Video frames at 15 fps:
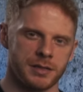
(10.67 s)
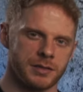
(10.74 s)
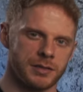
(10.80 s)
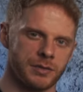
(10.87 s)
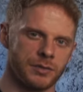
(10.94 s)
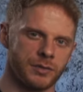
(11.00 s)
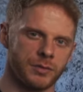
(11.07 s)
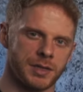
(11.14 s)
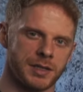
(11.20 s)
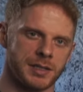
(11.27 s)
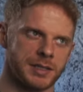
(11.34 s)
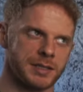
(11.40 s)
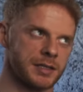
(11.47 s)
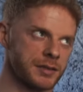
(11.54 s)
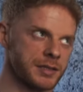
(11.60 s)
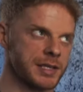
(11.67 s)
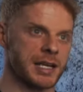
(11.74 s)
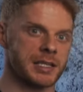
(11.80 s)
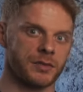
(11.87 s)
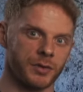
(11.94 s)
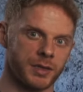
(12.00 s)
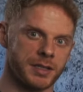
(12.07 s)
to
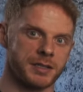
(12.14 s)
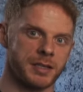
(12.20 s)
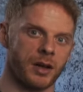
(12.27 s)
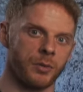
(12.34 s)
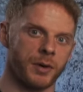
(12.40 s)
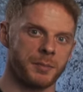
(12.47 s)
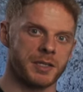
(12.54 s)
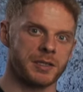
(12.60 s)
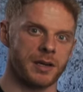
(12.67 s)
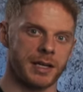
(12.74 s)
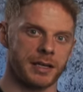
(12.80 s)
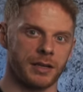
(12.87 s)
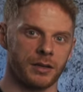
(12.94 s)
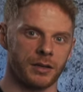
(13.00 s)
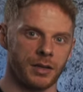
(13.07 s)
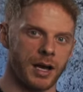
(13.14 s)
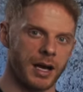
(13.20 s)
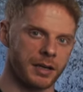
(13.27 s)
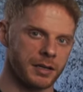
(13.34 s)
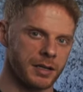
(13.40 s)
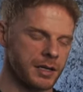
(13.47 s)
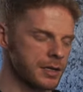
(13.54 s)
successfully sell web design a
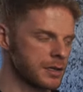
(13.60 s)
lot.